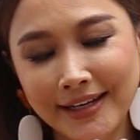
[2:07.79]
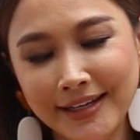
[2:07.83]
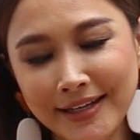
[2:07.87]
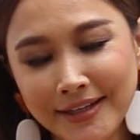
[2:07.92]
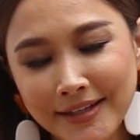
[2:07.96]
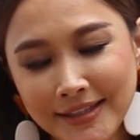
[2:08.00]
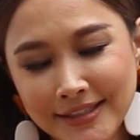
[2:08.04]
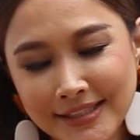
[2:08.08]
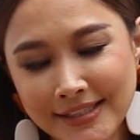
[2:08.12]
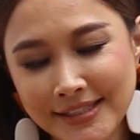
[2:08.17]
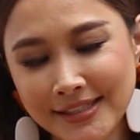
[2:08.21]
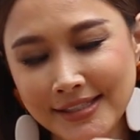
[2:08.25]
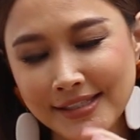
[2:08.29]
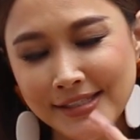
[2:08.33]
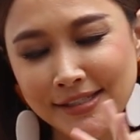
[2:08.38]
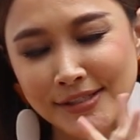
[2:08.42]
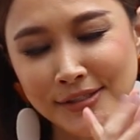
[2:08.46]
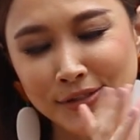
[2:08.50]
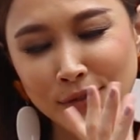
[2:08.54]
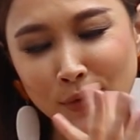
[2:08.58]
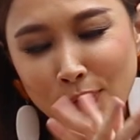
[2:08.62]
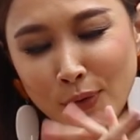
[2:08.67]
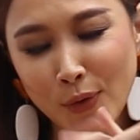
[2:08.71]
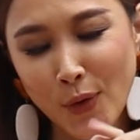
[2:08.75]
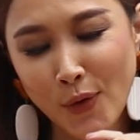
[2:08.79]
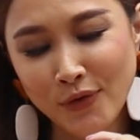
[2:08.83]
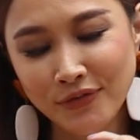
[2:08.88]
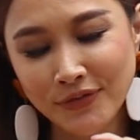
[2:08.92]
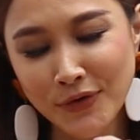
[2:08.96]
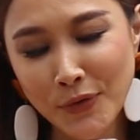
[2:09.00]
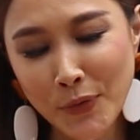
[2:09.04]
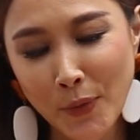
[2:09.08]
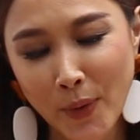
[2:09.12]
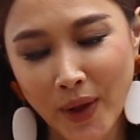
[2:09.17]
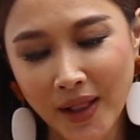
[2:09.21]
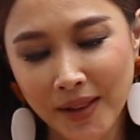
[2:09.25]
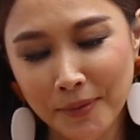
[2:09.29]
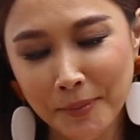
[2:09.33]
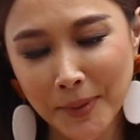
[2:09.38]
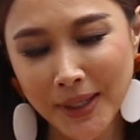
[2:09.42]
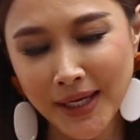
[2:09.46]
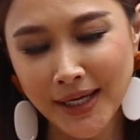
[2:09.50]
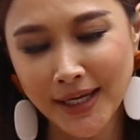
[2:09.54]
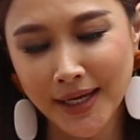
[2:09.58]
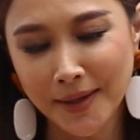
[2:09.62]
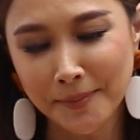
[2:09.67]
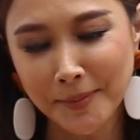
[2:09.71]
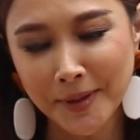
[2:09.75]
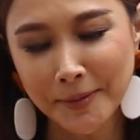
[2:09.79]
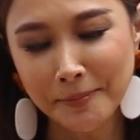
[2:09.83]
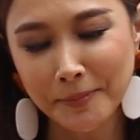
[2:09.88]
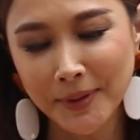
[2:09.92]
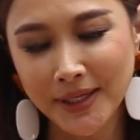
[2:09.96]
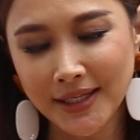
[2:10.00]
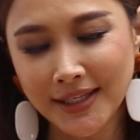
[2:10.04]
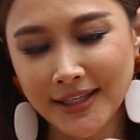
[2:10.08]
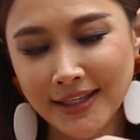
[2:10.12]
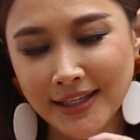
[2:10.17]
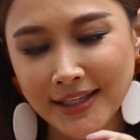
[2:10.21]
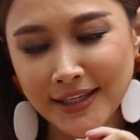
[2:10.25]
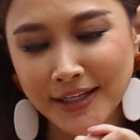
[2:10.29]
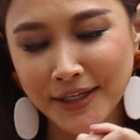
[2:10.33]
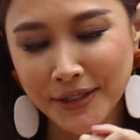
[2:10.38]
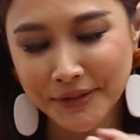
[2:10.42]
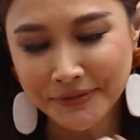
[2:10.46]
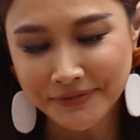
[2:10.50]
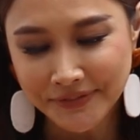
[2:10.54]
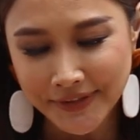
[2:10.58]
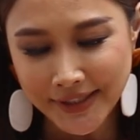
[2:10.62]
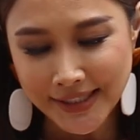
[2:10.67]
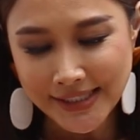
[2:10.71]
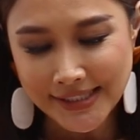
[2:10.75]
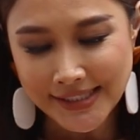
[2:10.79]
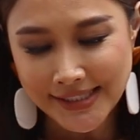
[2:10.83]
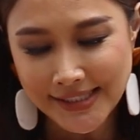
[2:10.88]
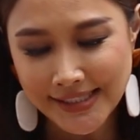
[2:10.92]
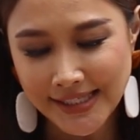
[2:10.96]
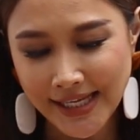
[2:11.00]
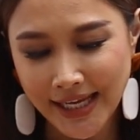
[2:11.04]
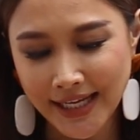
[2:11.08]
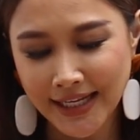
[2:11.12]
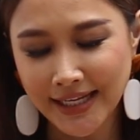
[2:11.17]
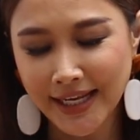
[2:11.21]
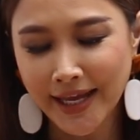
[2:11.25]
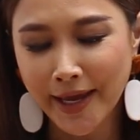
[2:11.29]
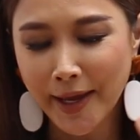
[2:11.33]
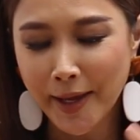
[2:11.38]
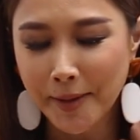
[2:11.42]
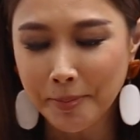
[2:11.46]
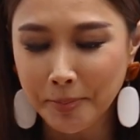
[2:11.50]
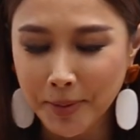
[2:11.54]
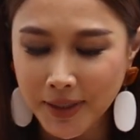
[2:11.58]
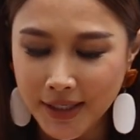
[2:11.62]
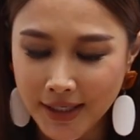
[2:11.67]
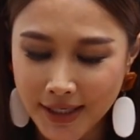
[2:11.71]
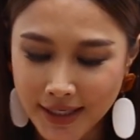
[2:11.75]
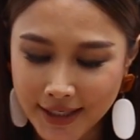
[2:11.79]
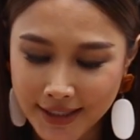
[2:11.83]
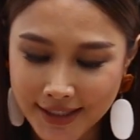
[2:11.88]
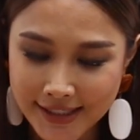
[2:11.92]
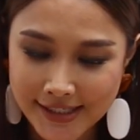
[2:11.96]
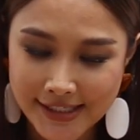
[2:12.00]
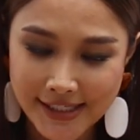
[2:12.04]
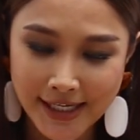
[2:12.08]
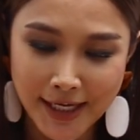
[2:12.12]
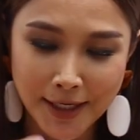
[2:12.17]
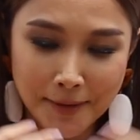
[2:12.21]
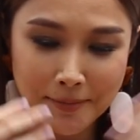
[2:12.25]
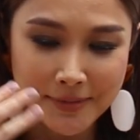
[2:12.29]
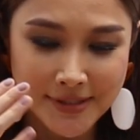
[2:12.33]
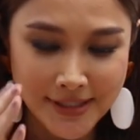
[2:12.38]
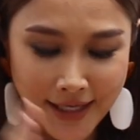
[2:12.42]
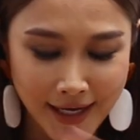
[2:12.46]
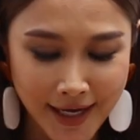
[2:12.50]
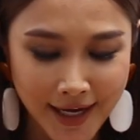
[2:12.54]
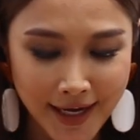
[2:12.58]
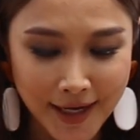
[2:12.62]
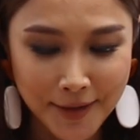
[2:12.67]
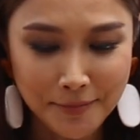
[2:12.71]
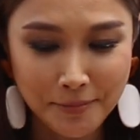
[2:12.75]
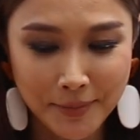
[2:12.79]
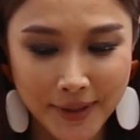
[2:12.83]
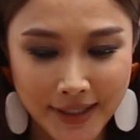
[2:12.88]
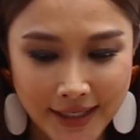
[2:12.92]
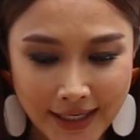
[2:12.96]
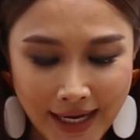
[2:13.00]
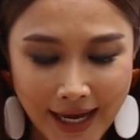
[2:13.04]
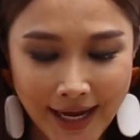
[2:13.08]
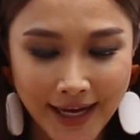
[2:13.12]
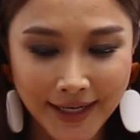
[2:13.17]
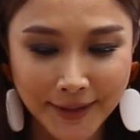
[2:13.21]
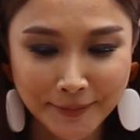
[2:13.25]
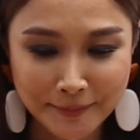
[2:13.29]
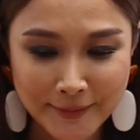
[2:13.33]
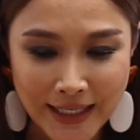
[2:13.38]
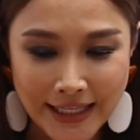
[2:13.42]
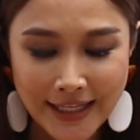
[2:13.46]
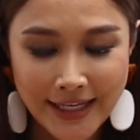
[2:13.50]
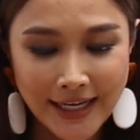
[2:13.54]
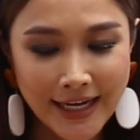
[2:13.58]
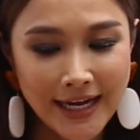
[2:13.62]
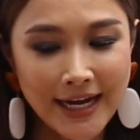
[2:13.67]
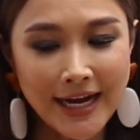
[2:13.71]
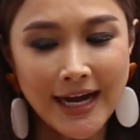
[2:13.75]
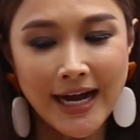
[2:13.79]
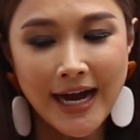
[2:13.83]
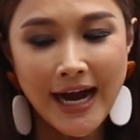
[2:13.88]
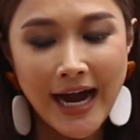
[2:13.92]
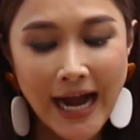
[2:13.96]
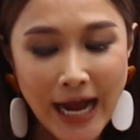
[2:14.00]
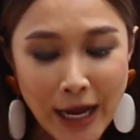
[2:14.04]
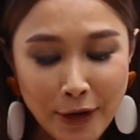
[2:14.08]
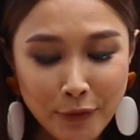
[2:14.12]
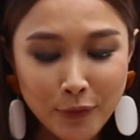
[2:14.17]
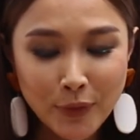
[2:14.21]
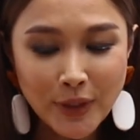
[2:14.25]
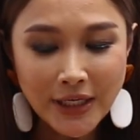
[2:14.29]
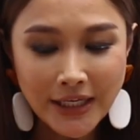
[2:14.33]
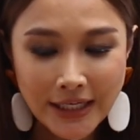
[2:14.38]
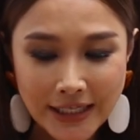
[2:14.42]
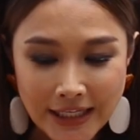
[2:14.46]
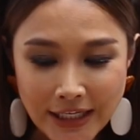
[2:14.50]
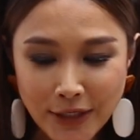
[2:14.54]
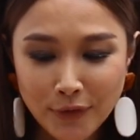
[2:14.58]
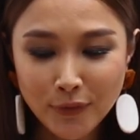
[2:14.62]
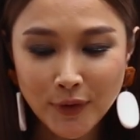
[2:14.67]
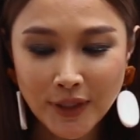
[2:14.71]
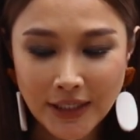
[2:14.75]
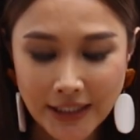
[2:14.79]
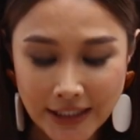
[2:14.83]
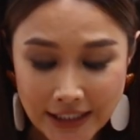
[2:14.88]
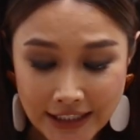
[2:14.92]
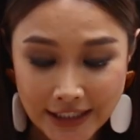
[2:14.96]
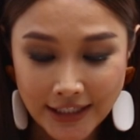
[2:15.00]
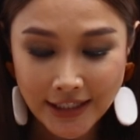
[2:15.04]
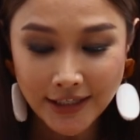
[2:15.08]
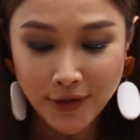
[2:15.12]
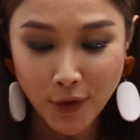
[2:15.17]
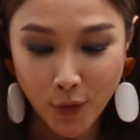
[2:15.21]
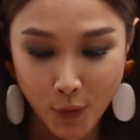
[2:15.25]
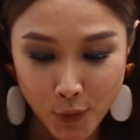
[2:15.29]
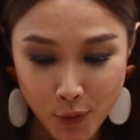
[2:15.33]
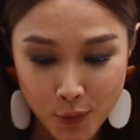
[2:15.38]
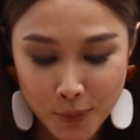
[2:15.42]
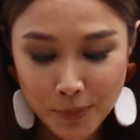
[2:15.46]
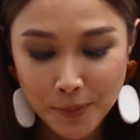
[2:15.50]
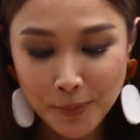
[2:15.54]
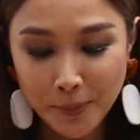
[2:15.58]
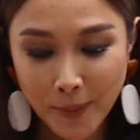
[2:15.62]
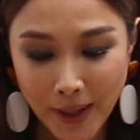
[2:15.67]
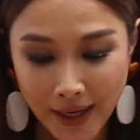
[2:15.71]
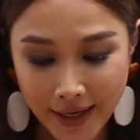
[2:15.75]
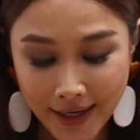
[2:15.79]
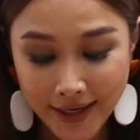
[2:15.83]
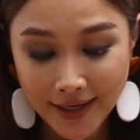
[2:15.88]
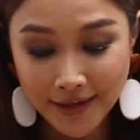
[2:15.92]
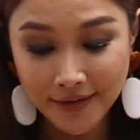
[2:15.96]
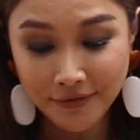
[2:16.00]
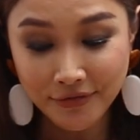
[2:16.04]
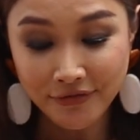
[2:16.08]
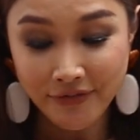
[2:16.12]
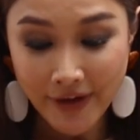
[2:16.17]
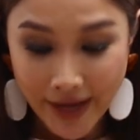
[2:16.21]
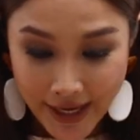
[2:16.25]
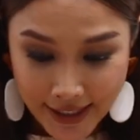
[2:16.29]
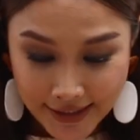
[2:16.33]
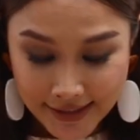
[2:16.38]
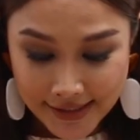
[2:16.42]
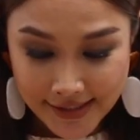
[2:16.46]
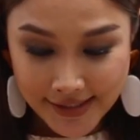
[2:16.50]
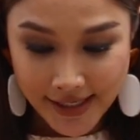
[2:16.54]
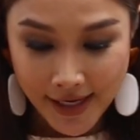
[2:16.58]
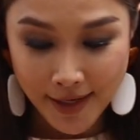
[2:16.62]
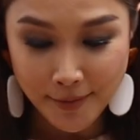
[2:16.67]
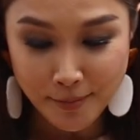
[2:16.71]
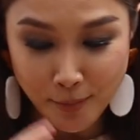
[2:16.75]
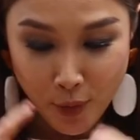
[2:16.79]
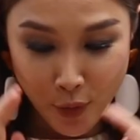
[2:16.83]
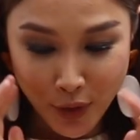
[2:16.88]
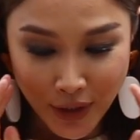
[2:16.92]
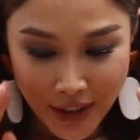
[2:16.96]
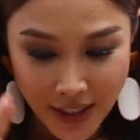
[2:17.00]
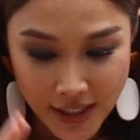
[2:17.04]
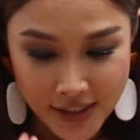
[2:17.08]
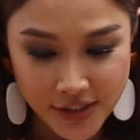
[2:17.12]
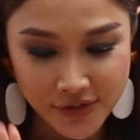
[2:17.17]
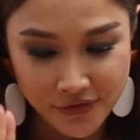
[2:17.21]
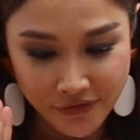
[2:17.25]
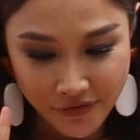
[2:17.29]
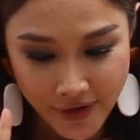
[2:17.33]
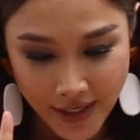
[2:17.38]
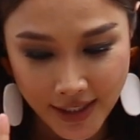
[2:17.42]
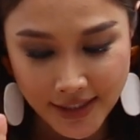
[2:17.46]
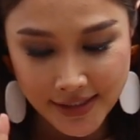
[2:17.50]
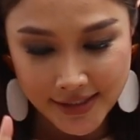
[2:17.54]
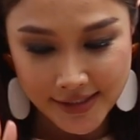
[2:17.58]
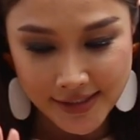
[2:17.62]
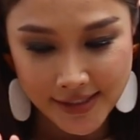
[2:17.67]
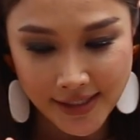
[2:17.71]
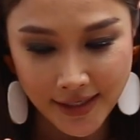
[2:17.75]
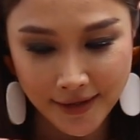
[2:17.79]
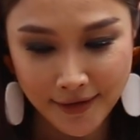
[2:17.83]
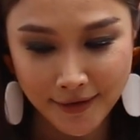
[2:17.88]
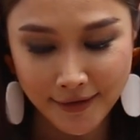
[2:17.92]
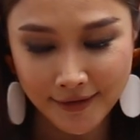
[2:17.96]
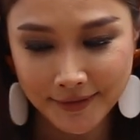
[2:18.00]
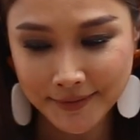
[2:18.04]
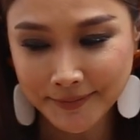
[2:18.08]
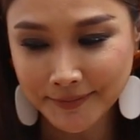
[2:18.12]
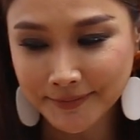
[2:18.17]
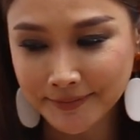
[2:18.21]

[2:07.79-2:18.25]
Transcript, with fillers: It's so overwhelming. I'm a bit nervous and happy at the same time, but I I really, really hope my fans and Bonia's fans are